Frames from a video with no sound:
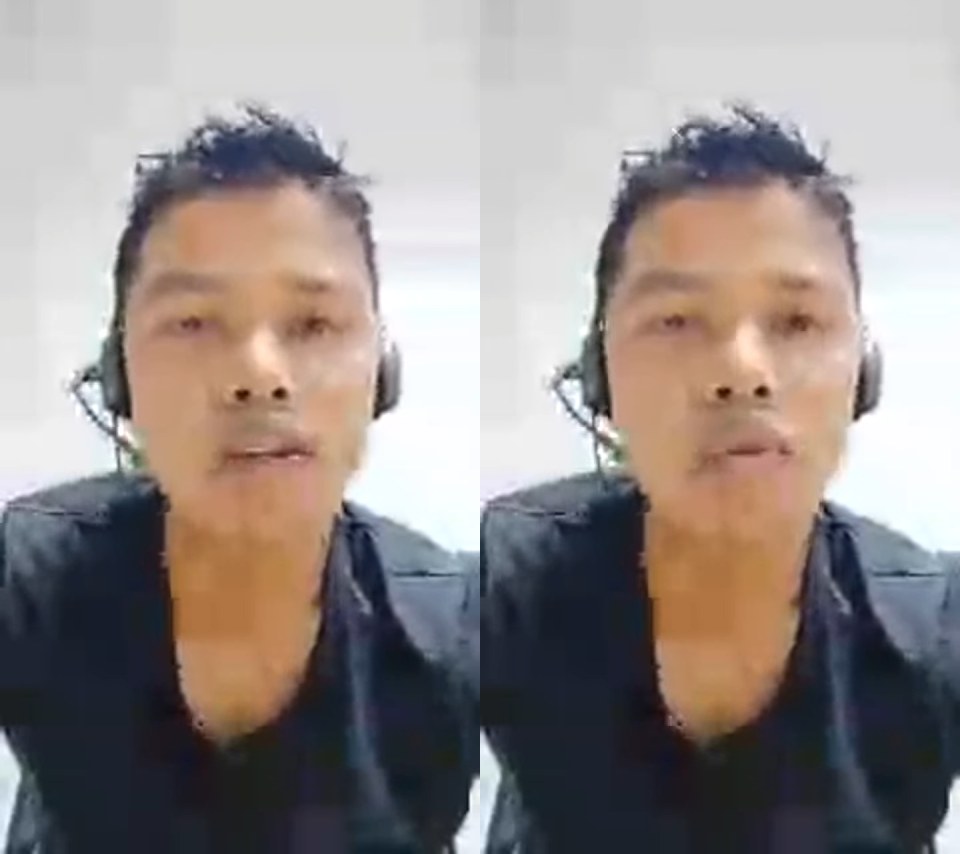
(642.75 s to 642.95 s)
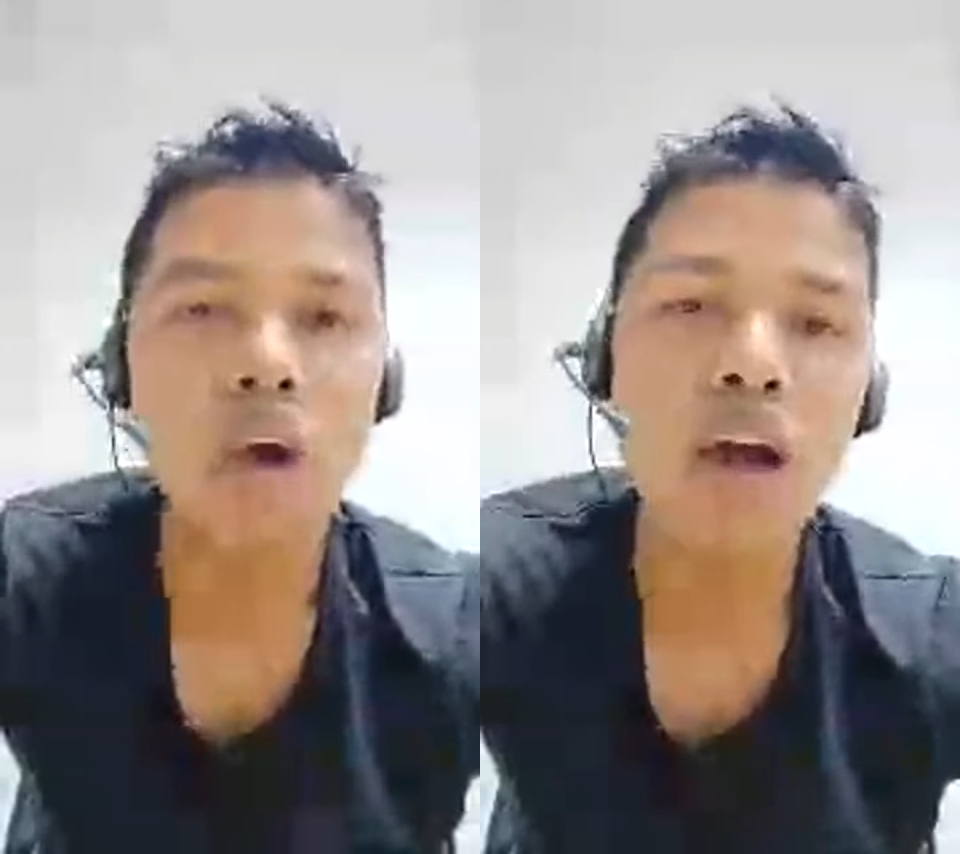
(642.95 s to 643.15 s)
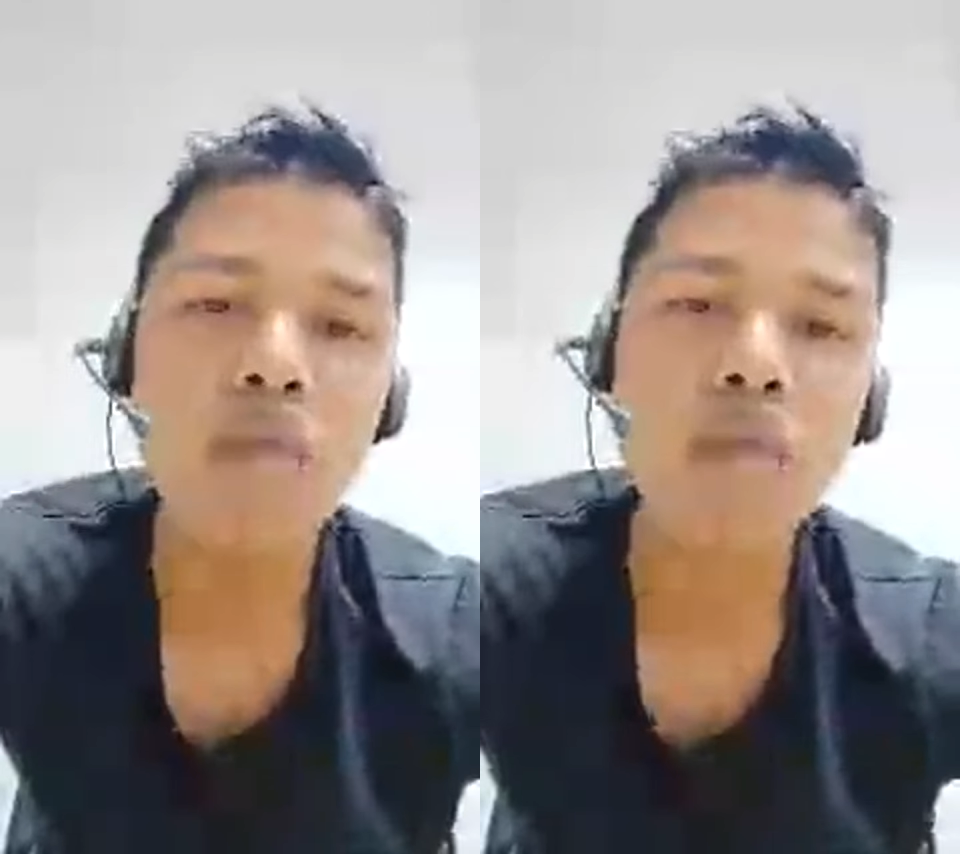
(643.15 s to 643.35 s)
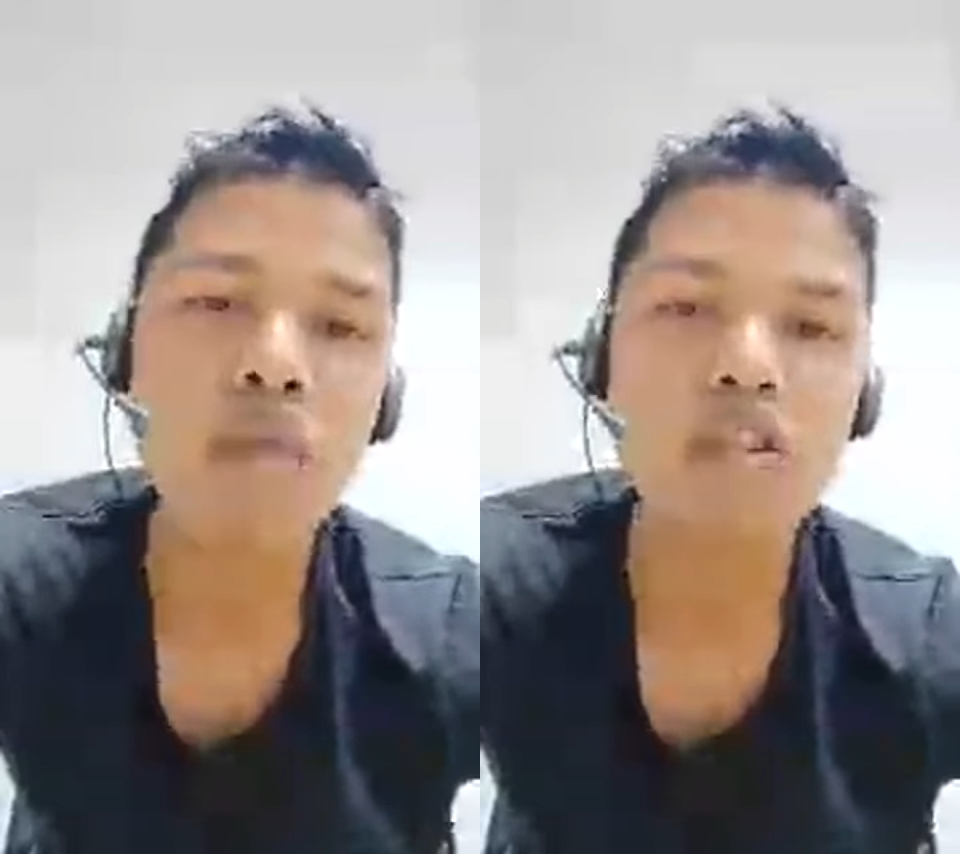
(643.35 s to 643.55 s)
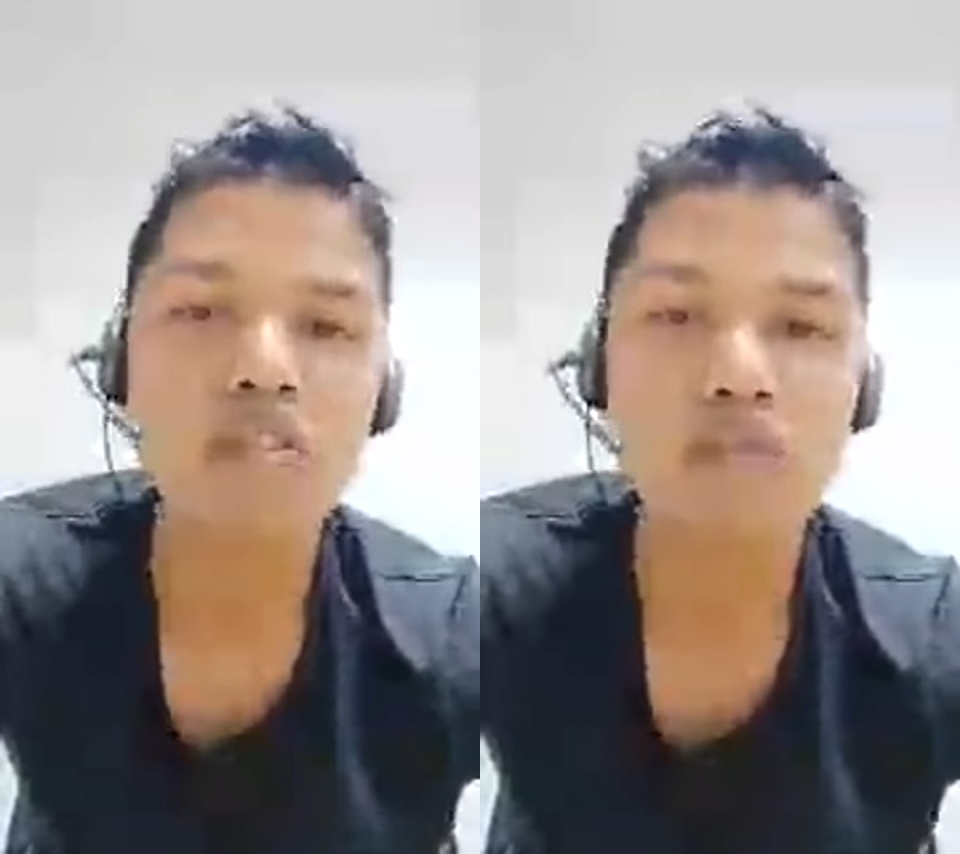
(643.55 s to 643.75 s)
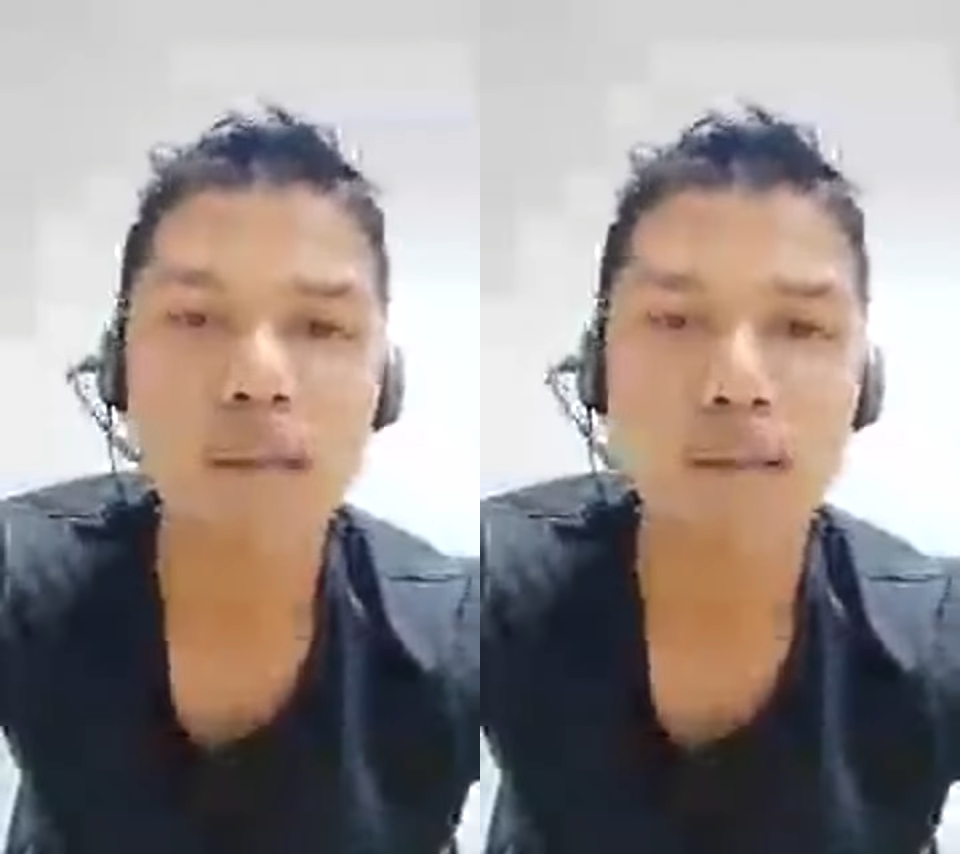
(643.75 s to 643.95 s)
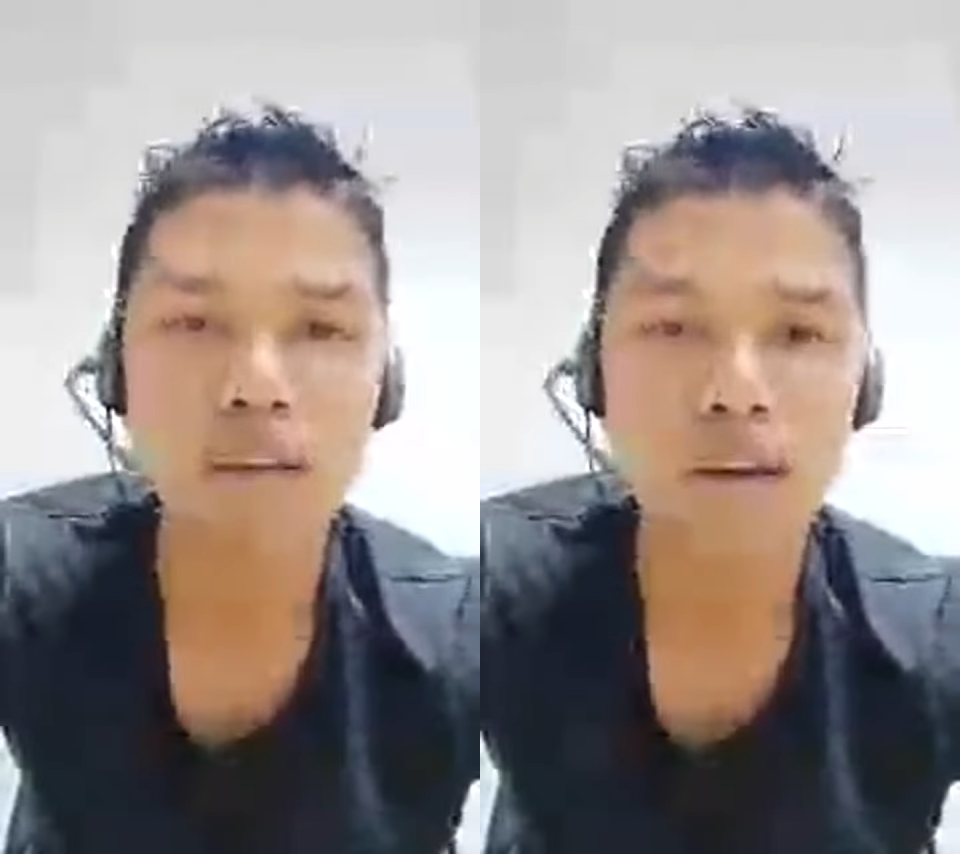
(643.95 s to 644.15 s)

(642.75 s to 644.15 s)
You have to respect the